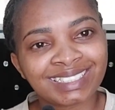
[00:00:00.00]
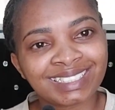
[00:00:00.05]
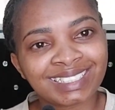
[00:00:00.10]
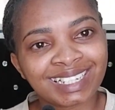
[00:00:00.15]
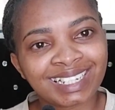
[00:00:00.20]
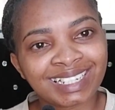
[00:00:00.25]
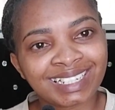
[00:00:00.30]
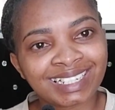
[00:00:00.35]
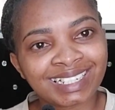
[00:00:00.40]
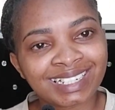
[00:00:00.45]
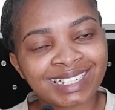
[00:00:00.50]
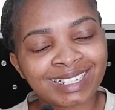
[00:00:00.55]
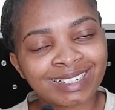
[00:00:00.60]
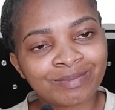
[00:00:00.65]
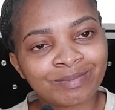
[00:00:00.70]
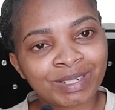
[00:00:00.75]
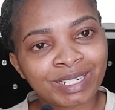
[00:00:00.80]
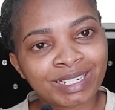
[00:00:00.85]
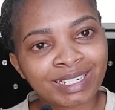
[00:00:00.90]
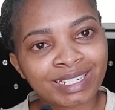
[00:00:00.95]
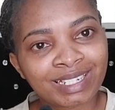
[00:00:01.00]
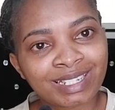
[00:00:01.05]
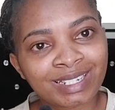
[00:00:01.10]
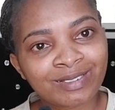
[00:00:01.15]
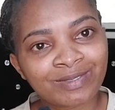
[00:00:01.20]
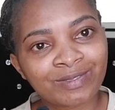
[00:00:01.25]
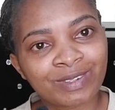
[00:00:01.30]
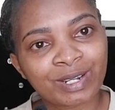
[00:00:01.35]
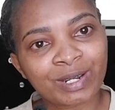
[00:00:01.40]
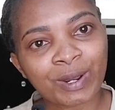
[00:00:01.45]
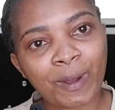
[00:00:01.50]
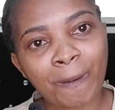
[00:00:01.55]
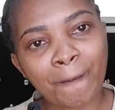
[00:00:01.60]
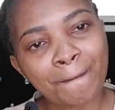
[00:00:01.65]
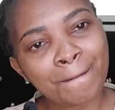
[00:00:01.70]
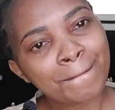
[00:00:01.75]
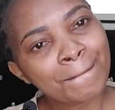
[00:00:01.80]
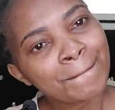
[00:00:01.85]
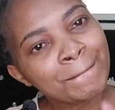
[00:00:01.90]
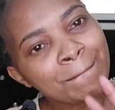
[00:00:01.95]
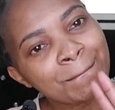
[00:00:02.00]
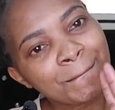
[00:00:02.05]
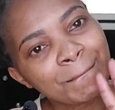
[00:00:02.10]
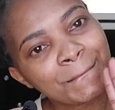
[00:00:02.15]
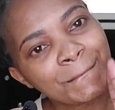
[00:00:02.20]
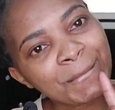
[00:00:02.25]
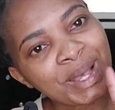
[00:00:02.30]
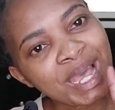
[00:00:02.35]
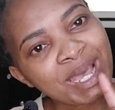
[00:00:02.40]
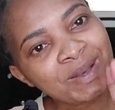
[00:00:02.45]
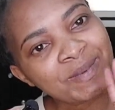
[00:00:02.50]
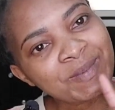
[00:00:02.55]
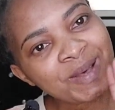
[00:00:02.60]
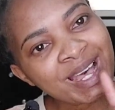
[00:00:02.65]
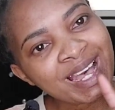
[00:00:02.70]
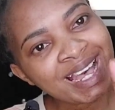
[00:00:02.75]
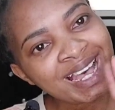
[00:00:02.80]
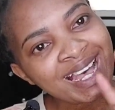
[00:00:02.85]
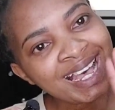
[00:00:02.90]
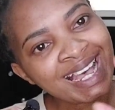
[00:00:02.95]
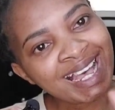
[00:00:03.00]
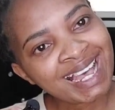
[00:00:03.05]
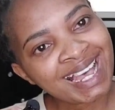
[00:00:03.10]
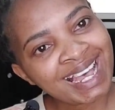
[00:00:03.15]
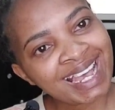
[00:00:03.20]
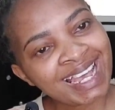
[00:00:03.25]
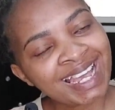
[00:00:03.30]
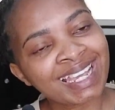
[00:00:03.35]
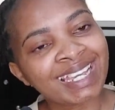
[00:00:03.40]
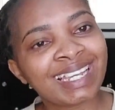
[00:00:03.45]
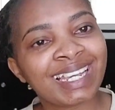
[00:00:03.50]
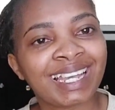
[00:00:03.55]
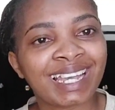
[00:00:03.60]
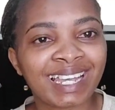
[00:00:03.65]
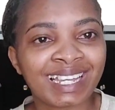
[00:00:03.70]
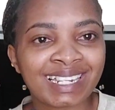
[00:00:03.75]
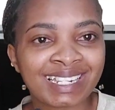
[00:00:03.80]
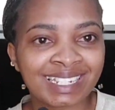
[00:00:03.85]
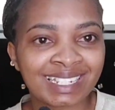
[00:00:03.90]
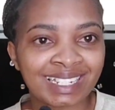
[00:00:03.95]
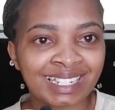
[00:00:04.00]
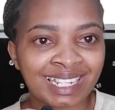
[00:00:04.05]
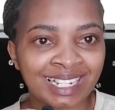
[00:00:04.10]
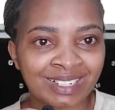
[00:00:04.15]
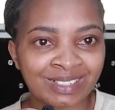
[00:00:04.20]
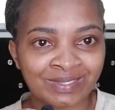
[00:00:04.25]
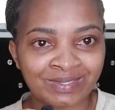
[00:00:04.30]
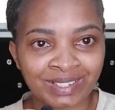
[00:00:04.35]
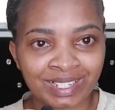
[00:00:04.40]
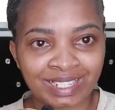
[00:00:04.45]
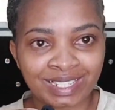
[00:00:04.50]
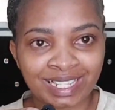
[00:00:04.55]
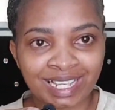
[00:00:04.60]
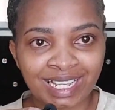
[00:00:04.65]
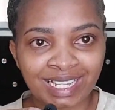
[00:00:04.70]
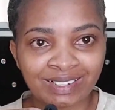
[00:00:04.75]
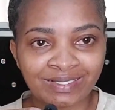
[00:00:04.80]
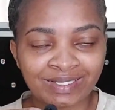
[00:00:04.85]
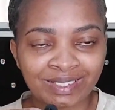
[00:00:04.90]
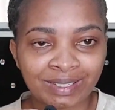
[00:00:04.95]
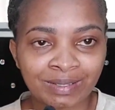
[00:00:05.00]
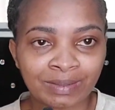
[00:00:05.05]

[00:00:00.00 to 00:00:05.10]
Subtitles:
And until my next video, bye bye, and take care of yourselves.